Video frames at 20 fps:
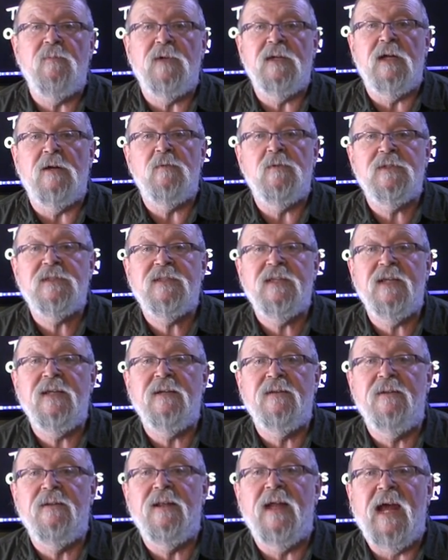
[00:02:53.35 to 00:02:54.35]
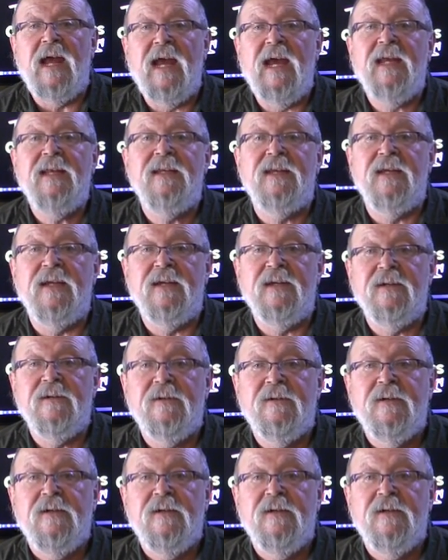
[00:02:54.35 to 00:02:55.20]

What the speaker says: when I was single-handing.